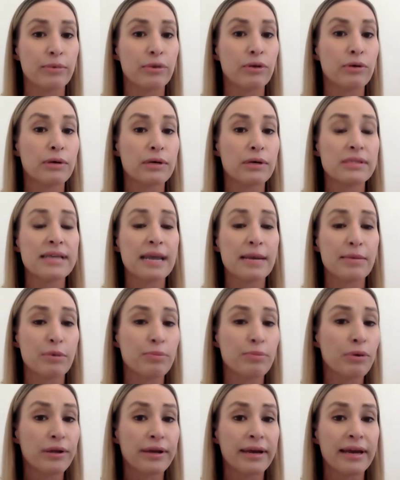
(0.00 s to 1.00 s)

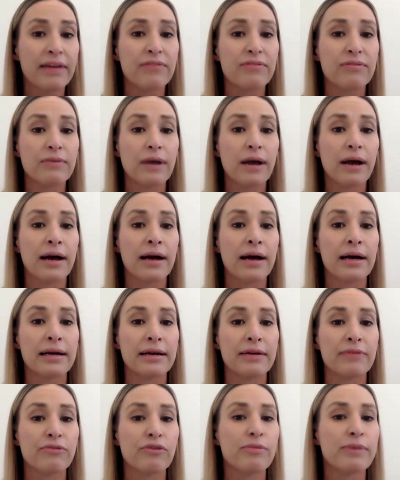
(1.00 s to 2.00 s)
cyberbullying
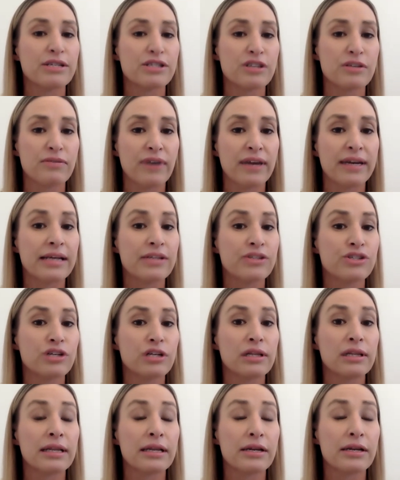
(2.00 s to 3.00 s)
information,
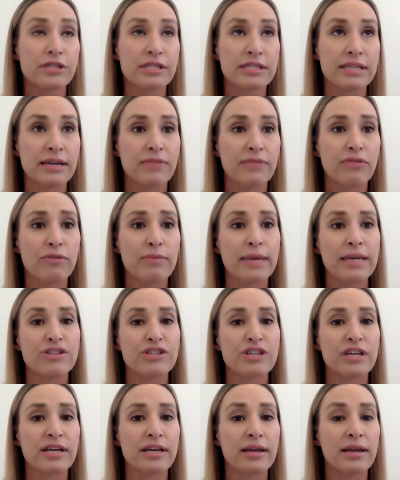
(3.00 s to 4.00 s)
financial literacy
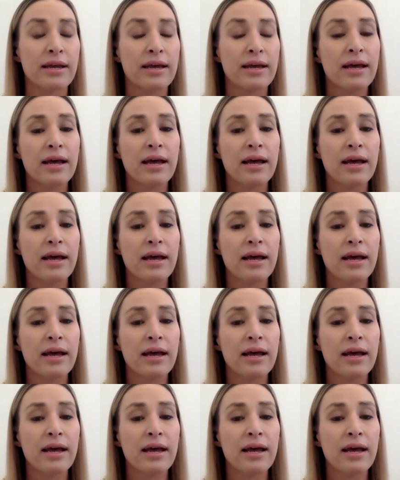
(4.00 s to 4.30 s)
information,